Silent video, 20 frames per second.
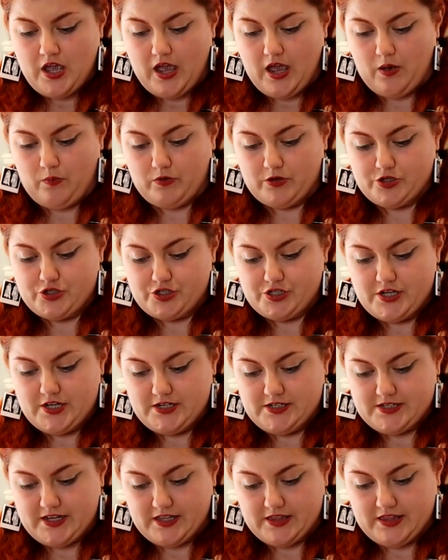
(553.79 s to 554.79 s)
And when
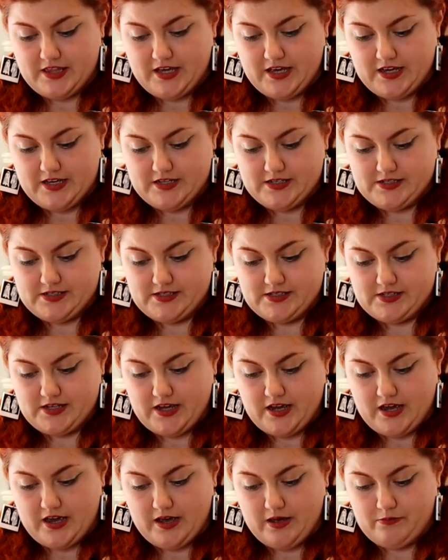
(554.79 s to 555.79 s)
she did this,
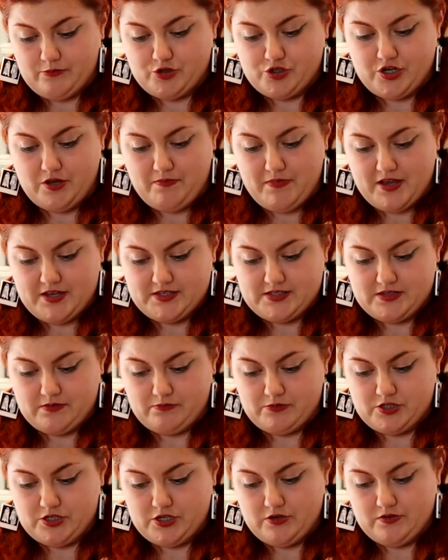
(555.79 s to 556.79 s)
she makes
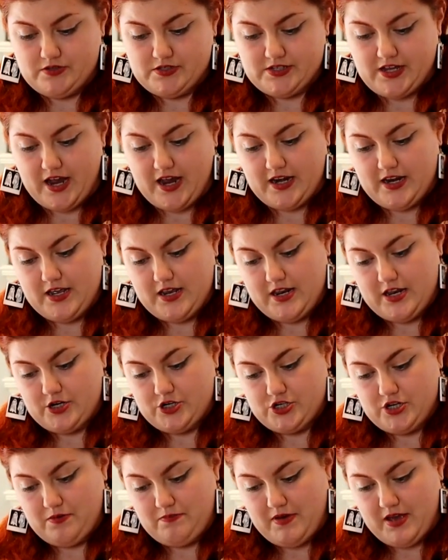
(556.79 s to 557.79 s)
them two-sided,
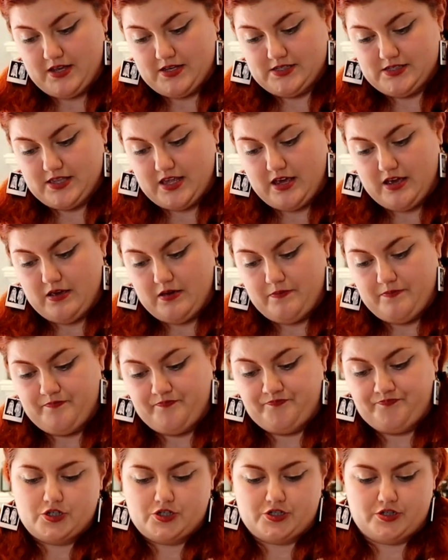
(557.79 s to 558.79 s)
and
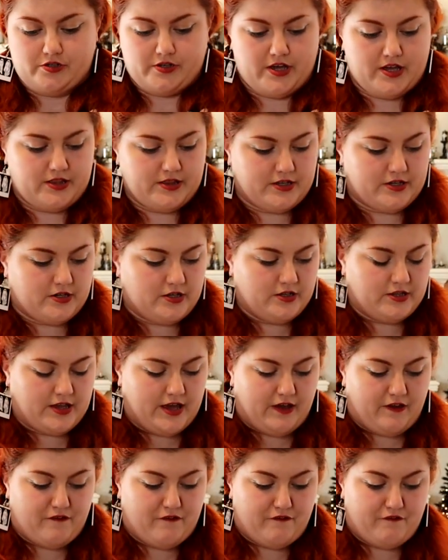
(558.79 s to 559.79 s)
she'll get little
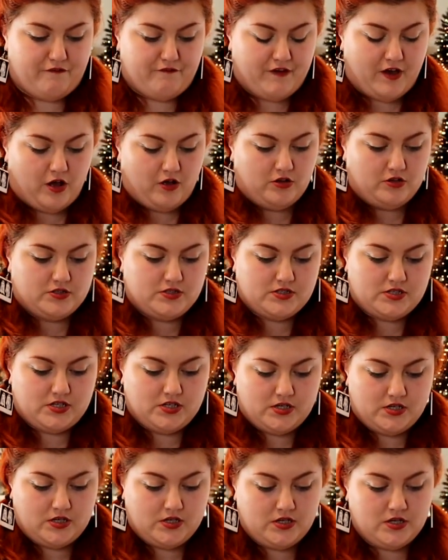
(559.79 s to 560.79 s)
like
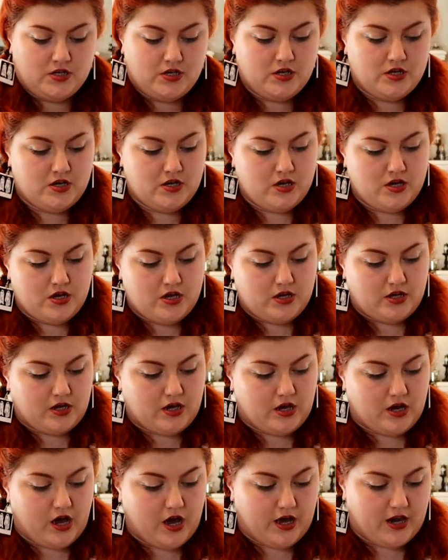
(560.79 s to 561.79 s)
felt
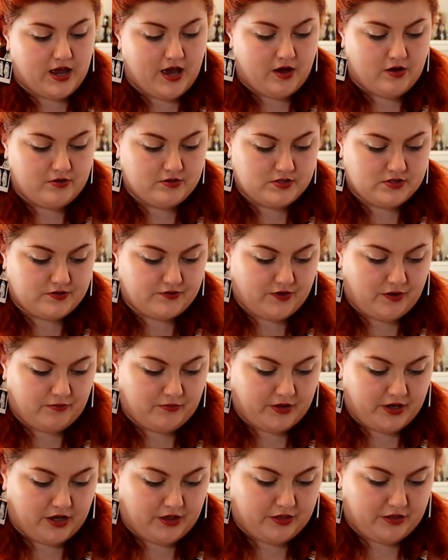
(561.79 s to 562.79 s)
cutouts
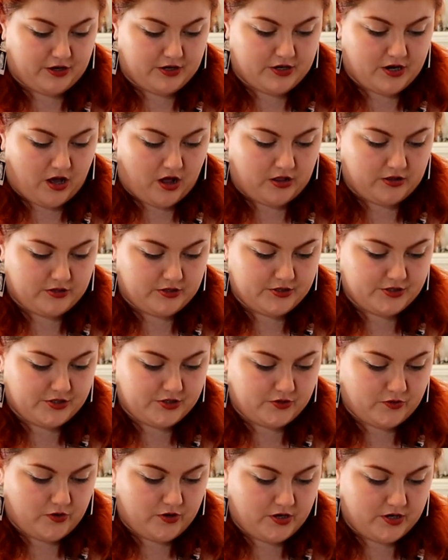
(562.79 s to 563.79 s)
from like the dollar
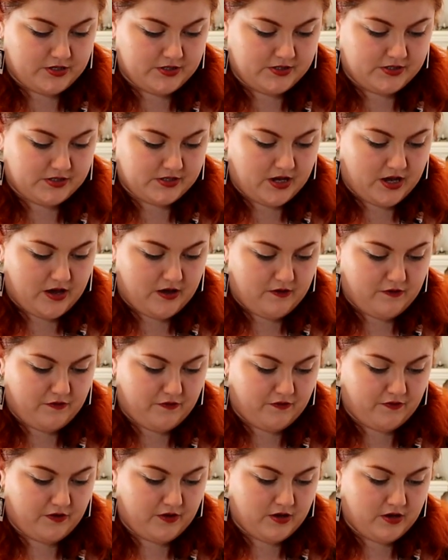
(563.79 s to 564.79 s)
store and
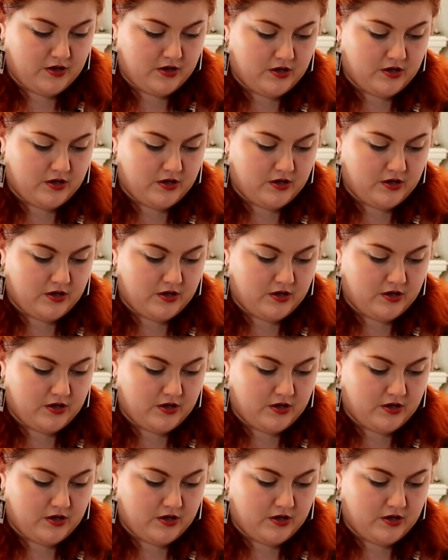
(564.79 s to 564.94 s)
stuff.